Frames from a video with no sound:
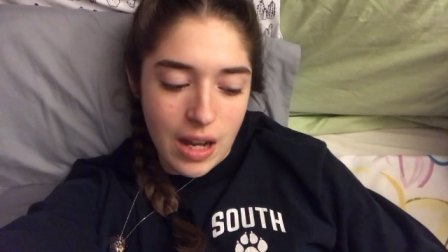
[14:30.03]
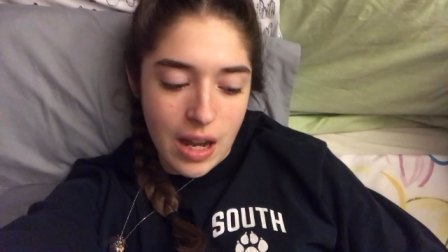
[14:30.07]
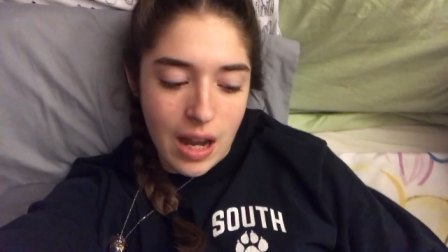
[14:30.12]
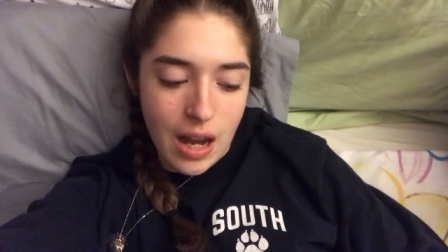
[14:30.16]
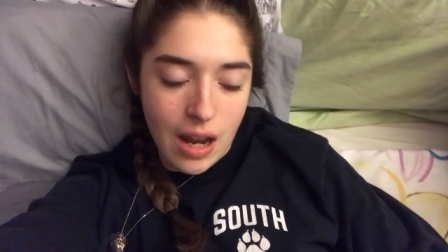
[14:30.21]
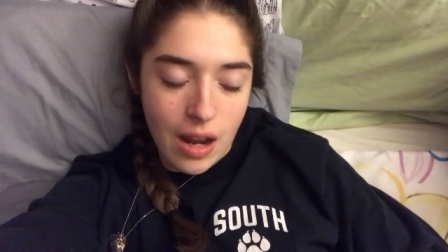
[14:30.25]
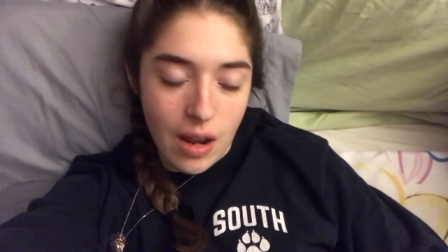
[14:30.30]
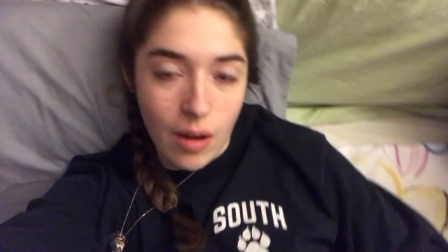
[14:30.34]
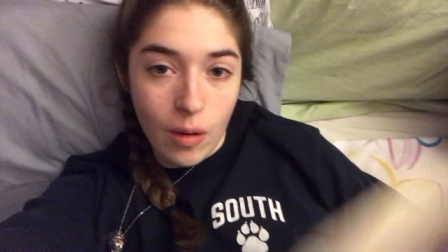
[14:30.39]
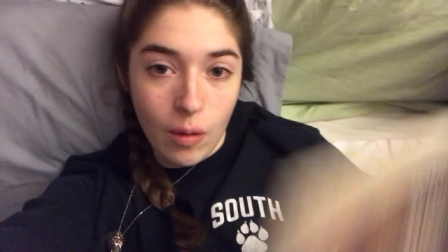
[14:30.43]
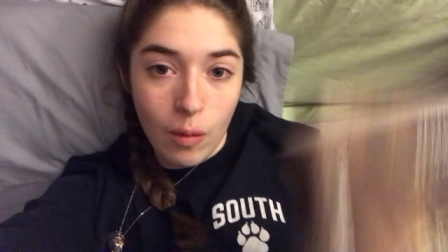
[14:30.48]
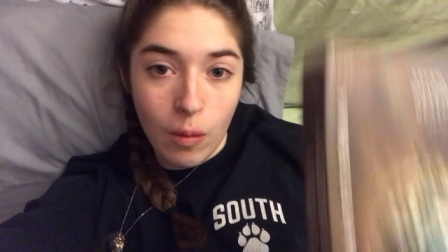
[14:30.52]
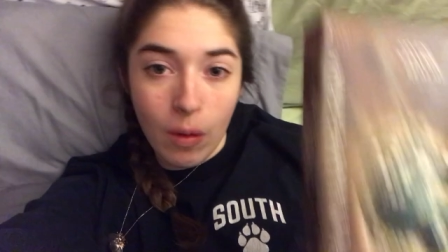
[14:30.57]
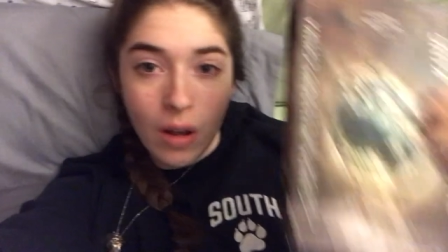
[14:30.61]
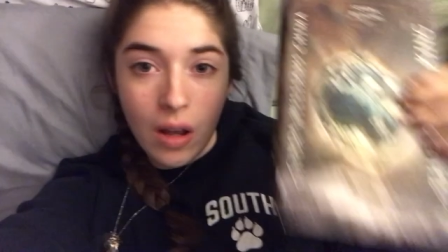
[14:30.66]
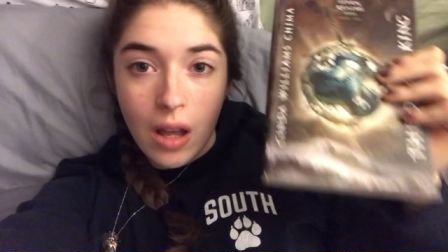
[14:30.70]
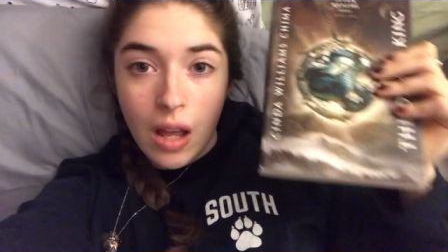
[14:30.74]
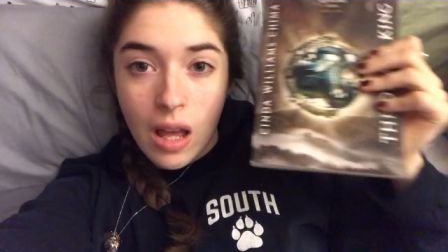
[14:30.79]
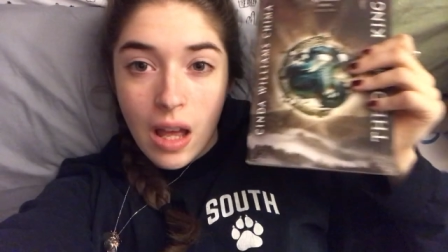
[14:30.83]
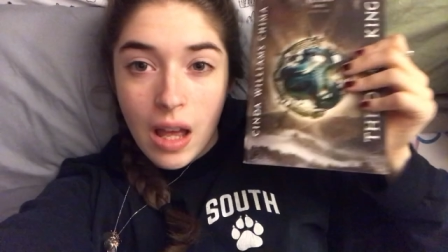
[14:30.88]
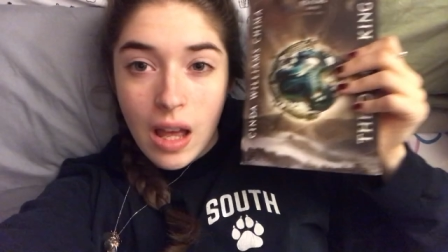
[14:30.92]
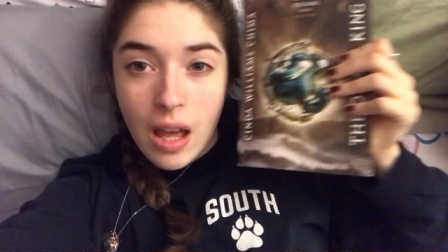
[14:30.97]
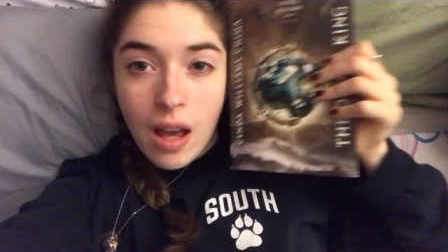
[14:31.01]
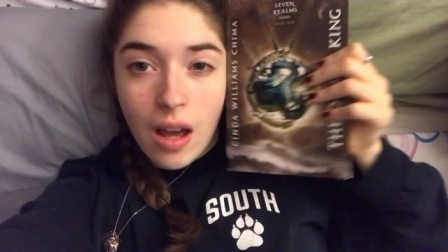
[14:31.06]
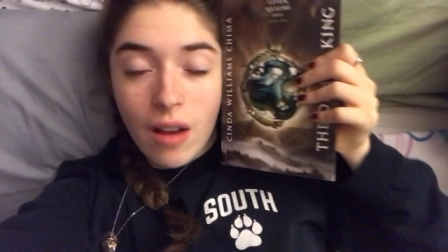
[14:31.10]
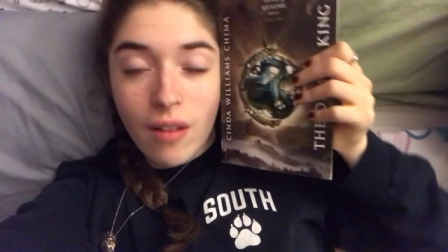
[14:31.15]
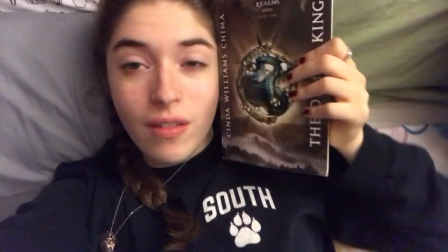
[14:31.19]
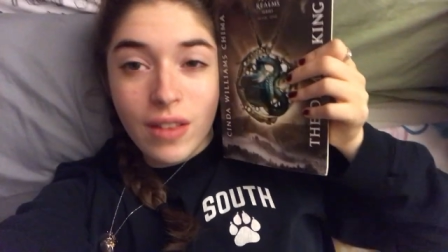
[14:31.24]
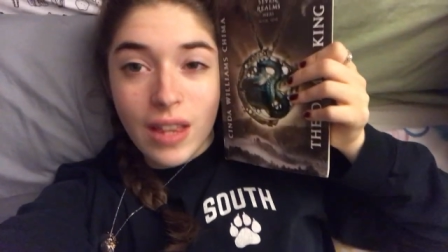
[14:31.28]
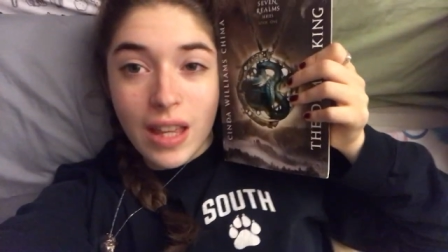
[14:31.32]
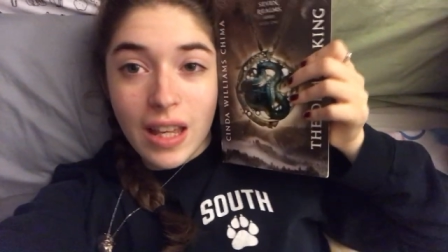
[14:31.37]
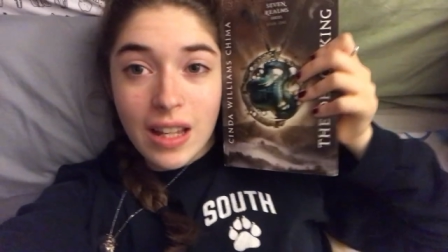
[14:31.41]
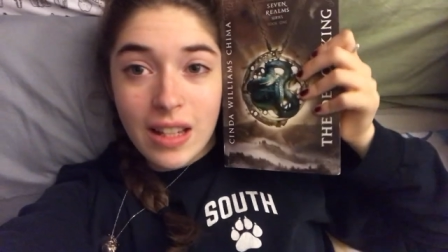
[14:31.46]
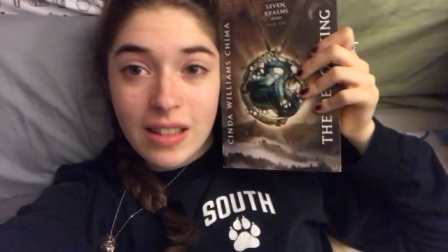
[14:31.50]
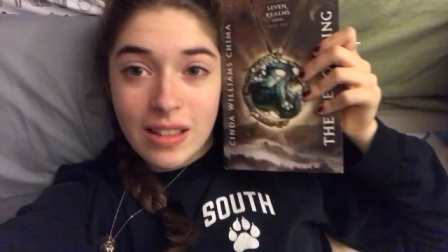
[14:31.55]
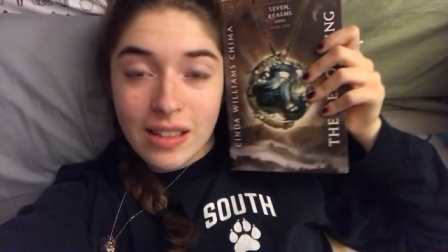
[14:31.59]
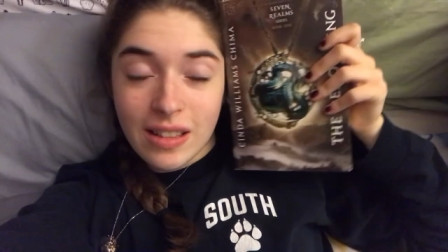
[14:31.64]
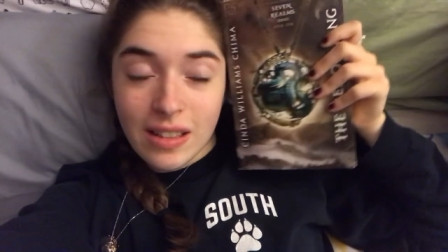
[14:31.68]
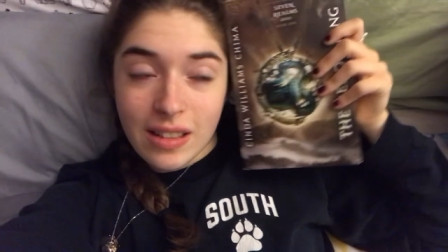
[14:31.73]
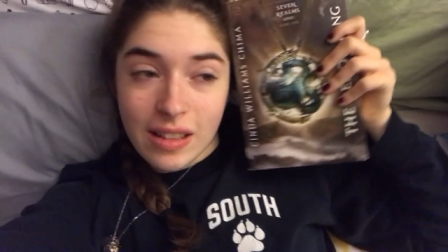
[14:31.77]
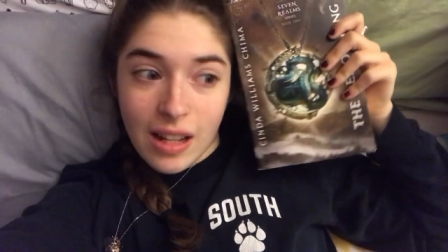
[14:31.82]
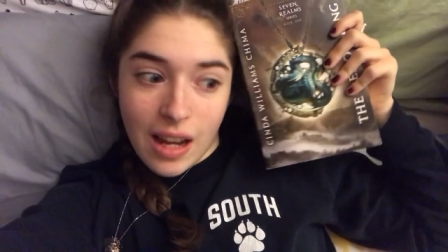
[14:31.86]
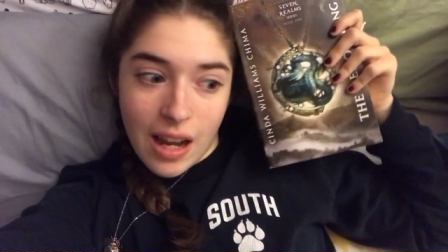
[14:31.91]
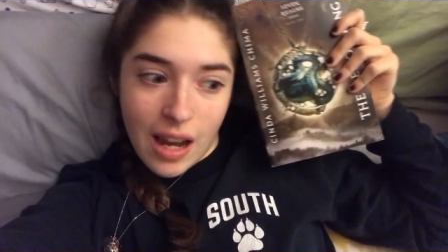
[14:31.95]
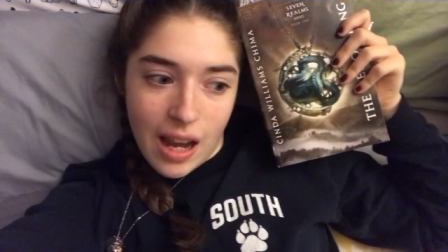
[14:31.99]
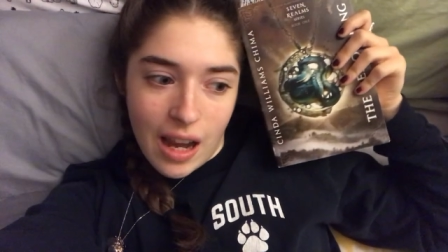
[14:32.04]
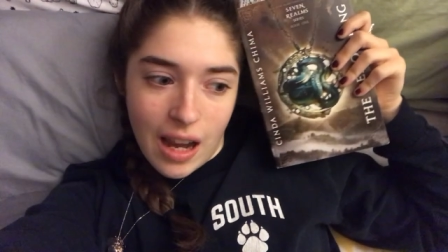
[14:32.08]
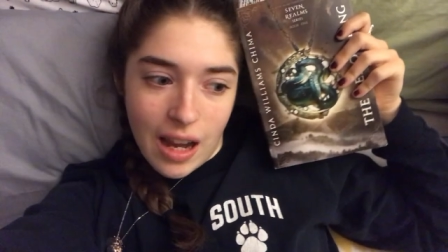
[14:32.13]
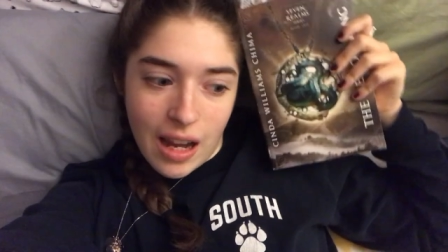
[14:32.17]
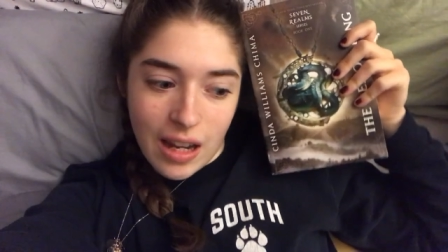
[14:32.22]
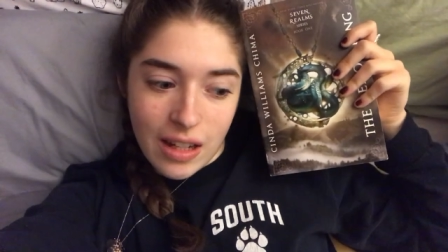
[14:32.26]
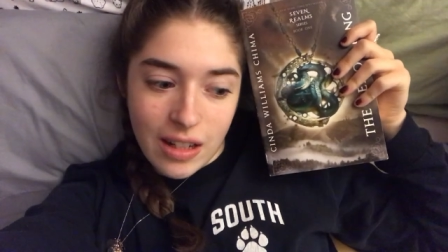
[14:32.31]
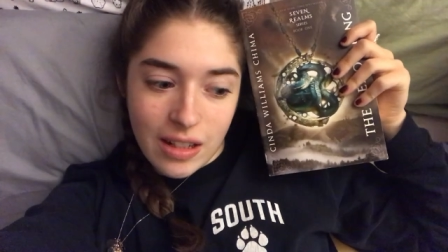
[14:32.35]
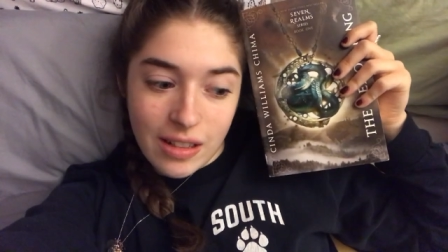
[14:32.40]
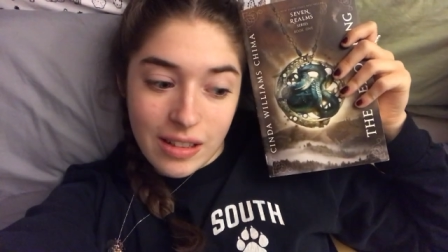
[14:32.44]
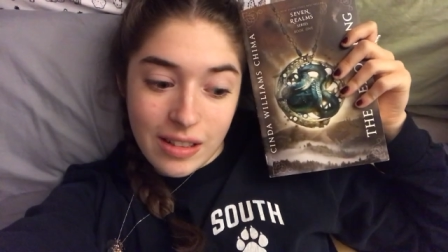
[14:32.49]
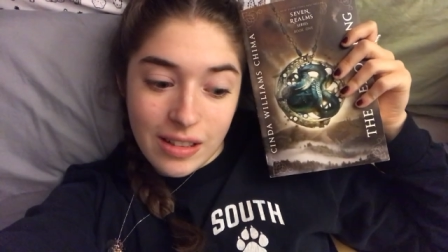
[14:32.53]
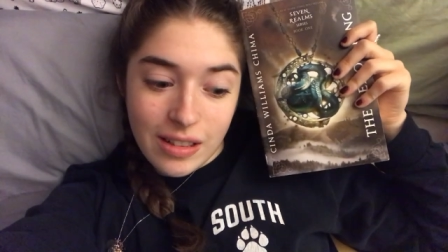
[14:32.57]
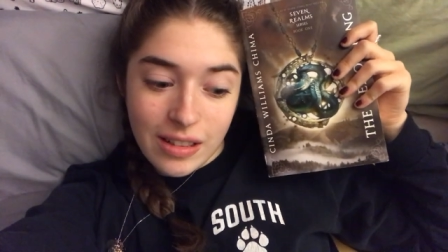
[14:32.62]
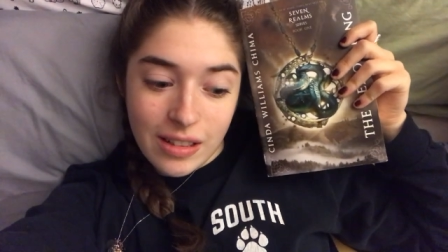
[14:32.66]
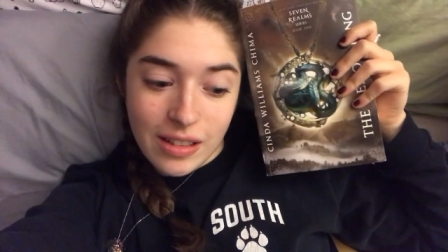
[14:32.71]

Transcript: now of this, and